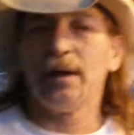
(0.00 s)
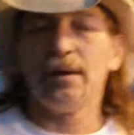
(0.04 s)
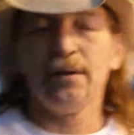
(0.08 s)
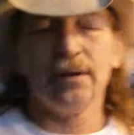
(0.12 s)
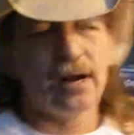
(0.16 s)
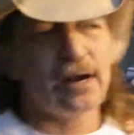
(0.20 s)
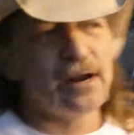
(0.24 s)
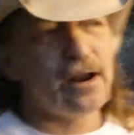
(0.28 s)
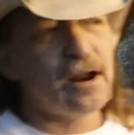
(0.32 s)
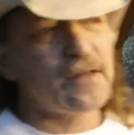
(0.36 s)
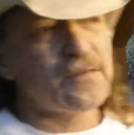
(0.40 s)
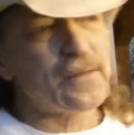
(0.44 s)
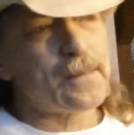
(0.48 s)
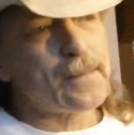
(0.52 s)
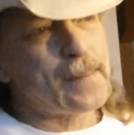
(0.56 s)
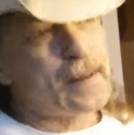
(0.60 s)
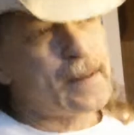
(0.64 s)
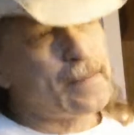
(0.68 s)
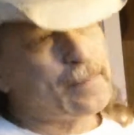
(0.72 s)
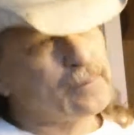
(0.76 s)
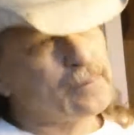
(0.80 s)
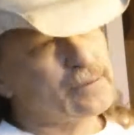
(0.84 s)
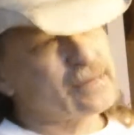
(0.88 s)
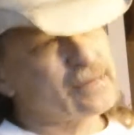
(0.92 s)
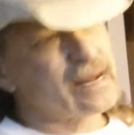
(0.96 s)
another thing
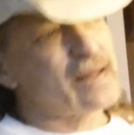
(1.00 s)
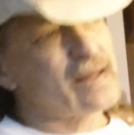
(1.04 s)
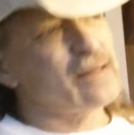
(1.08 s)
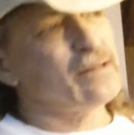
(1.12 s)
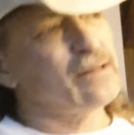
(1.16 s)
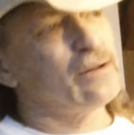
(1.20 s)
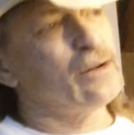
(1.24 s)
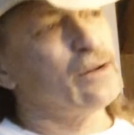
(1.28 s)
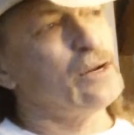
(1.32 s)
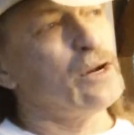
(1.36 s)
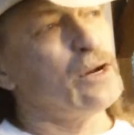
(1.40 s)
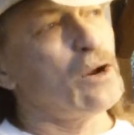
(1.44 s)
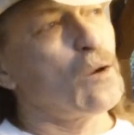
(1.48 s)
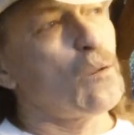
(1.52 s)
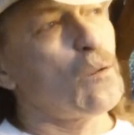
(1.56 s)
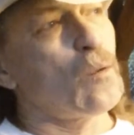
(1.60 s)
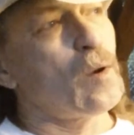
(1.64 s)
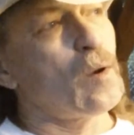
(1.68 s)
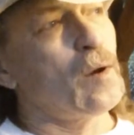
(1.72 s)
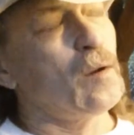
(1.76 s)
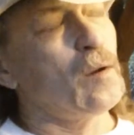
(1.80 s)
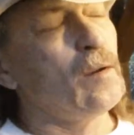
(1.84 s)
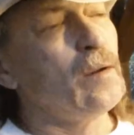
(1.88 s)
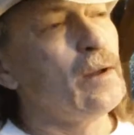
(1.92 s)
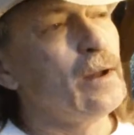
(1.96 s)
people say that,
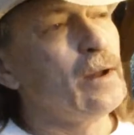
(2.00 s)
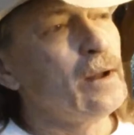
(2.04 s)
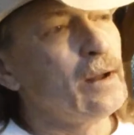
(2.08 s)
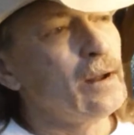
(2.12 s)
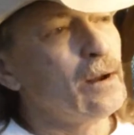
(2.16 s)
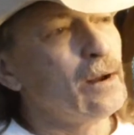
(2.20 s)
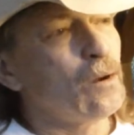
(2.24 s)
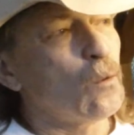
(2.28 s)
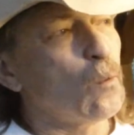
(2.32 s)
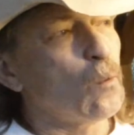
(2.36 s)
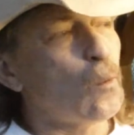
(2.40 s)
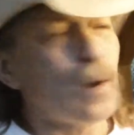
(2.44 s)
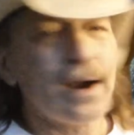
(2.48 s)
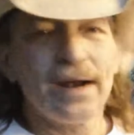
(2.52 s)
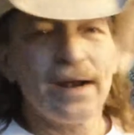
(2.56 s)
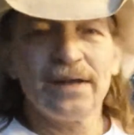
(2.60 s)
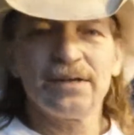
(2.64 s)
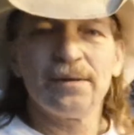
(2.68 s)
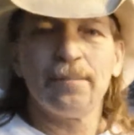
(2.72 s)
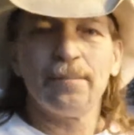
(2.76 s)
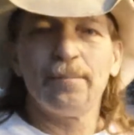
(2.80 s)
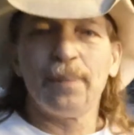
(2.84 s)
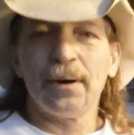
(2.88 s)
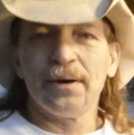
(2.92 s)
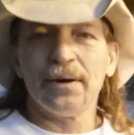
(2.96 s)
well, why does
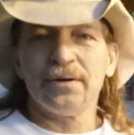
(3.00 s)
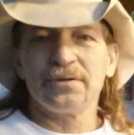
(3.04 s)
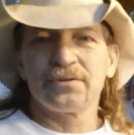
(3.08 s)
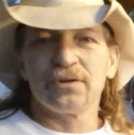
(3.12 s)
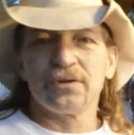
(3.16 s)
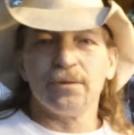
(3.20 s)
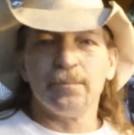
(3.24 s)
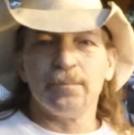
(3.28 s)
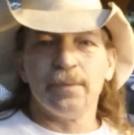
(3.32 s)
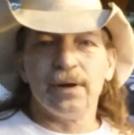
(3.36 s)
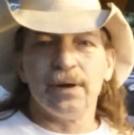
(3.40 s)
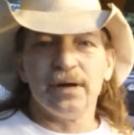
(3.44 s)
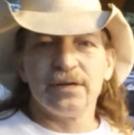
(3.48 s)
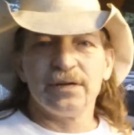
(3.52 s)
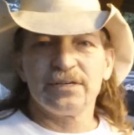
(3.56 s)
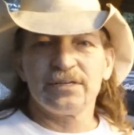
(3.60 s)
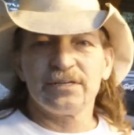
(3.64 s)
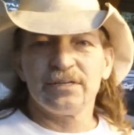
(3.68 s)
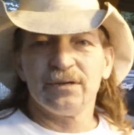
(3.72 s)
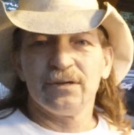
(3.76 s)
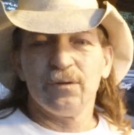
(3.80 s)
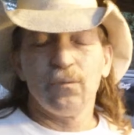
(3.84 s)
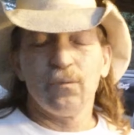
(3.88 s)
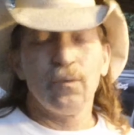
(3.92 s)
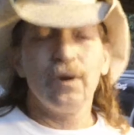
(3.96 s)
it burn so
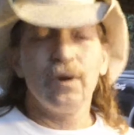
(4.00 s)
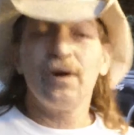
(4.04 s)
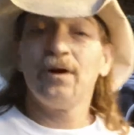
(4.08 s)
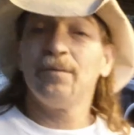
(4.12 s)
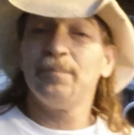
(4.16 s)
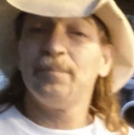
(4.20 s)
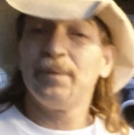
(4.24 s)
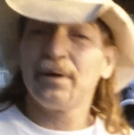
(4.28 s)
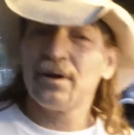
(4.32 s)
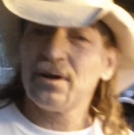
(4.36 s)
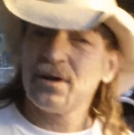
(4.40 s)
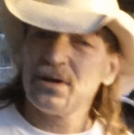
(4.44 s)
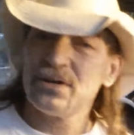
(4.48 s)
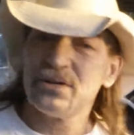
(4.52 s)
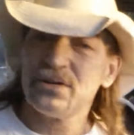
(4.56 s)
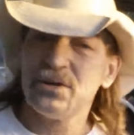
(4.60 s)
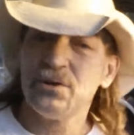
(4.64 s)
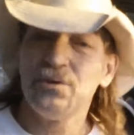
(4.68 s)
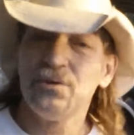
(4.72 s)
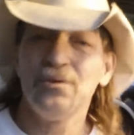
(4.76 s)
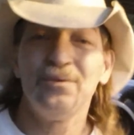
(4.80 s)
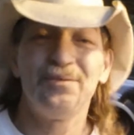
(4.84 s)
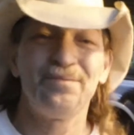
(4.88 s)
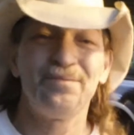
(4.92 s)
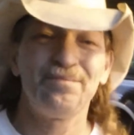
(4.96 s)
much? Well, because
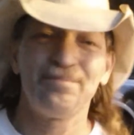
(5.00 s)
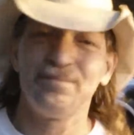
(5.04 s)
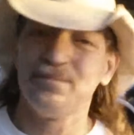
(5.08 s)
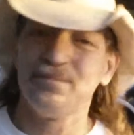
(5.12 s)
you